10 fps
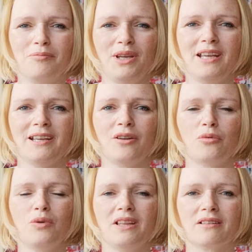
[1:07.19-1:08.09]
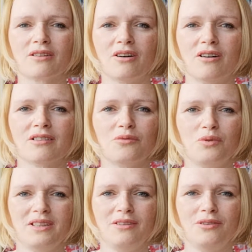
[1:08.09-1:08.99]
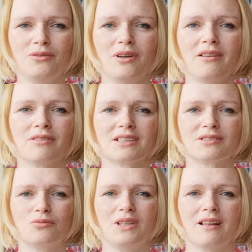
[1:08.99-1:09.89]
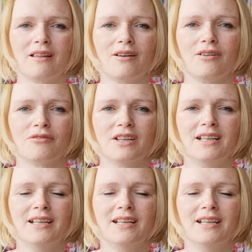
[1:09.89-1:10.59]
being with God, with universe, with love,